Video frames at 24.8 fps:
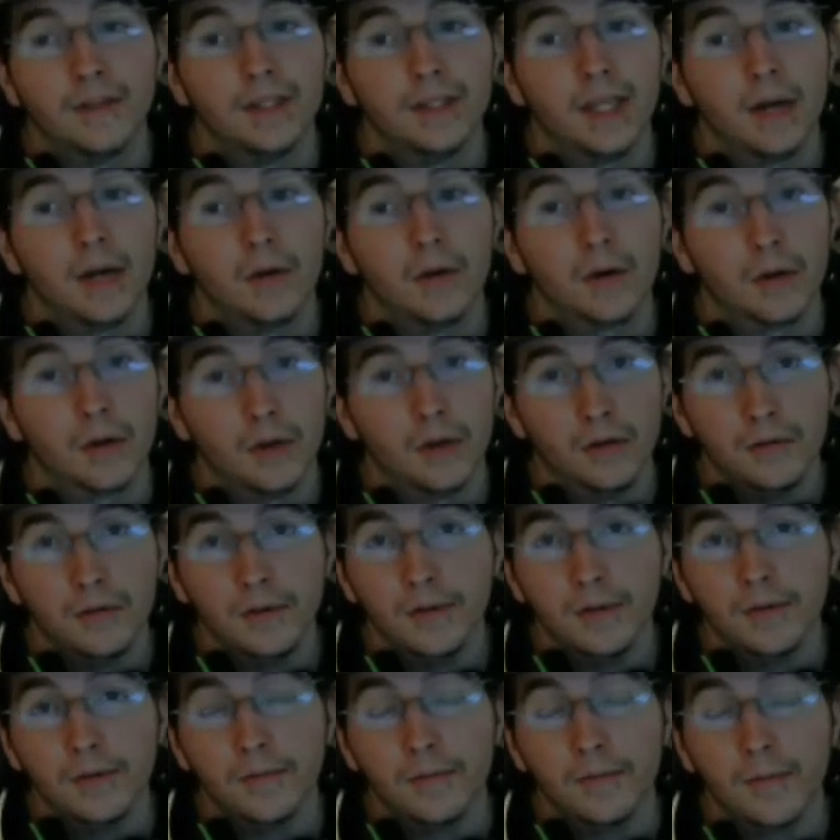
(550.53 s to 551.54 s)
You see how it
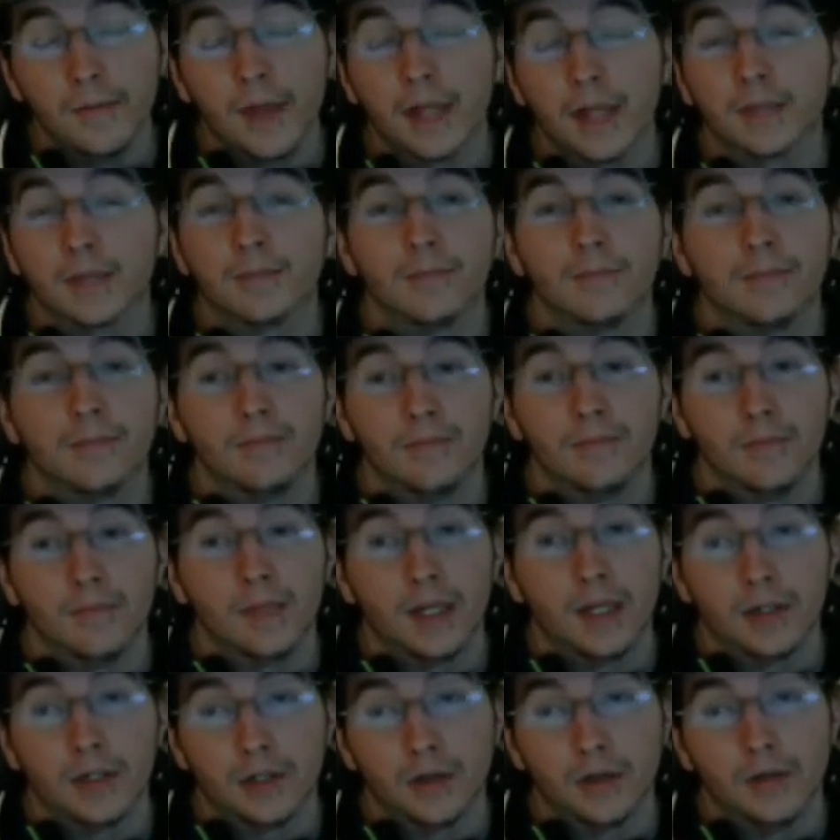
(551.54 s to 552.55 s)
glows?
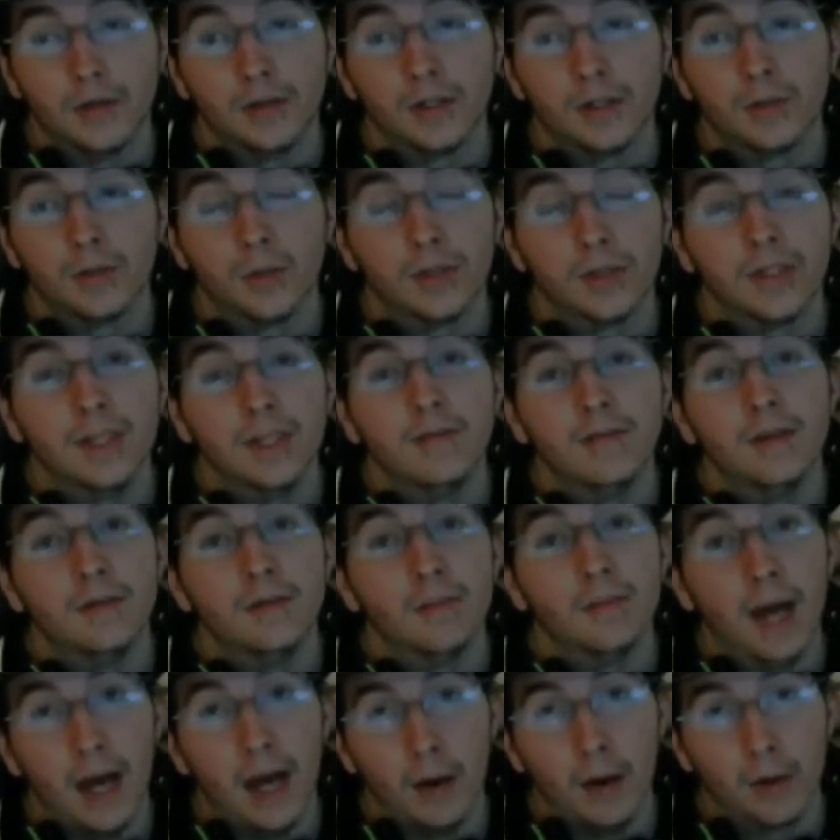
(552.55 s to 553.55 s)
That shows it's
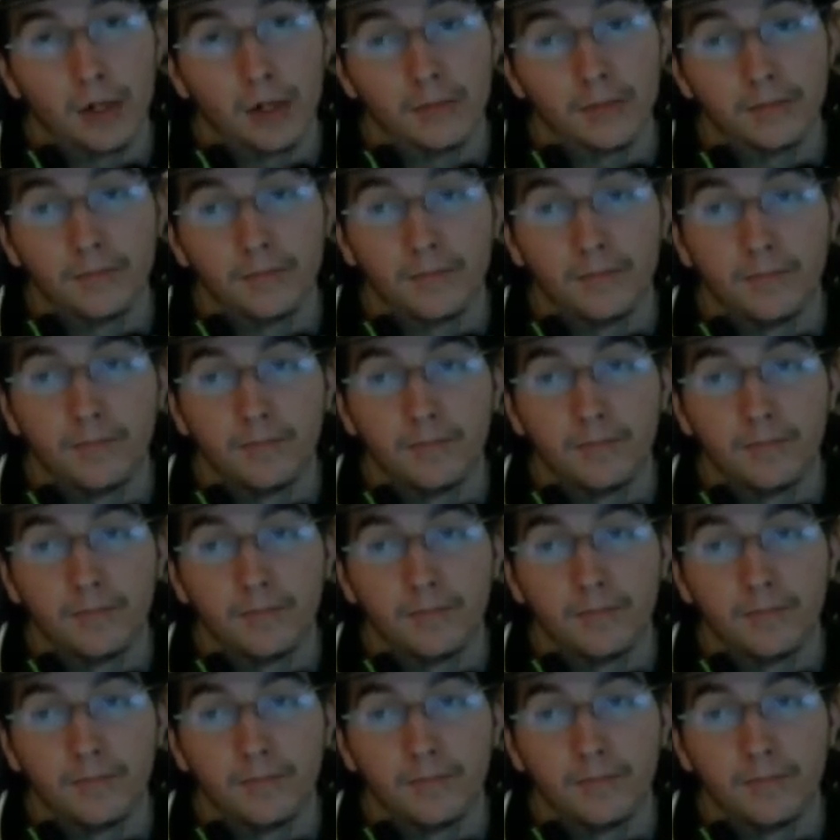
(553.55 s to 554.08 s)
receiving power.